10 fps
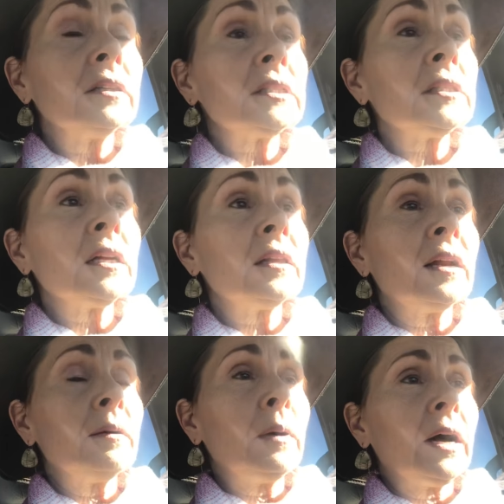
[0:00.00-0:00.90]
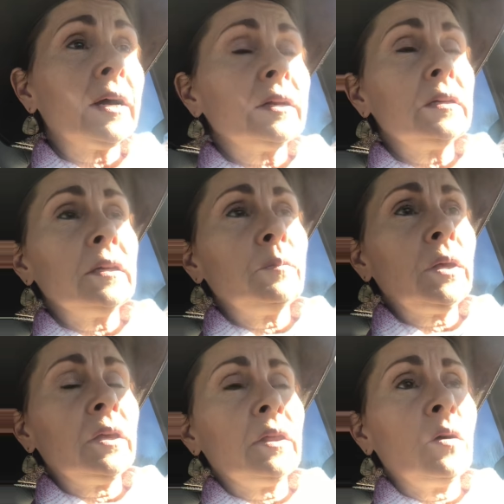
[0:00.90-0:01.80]
It's not that I mind it
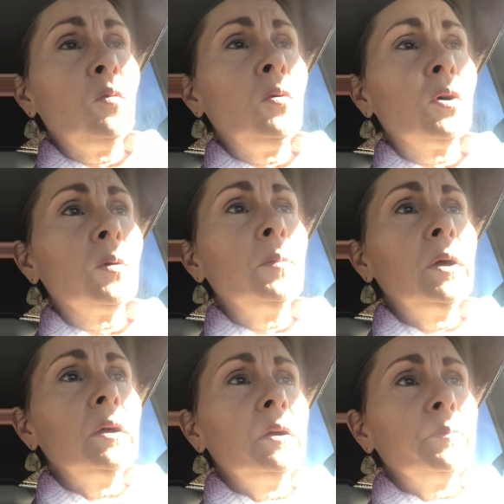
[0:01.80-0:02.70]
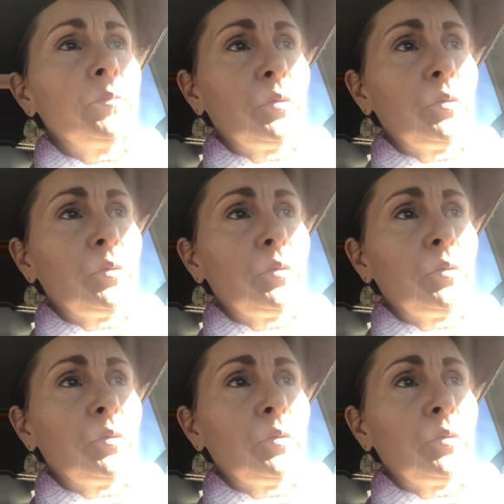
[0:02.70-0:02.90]
being that warm, but